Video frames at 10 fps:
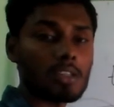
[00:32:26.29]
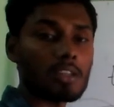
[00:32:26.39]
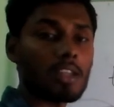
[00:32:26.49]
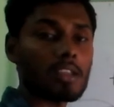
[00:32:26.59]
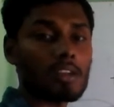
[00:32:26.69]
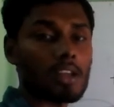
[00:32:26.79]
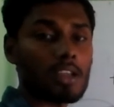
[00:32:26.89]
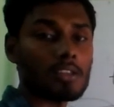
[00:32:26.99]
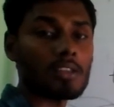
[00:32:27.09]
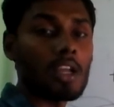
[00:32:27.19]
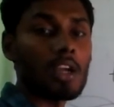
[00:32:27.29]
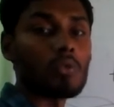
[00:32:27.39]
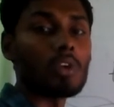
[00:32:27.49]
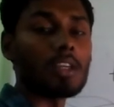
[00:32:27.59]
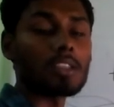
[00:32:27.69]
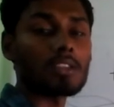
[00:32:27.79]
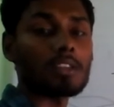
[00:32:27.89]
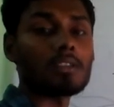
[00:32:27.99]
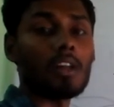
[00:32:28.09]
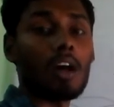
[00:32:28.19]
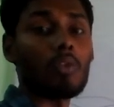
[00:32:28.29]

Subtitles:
In next class we'll discuss the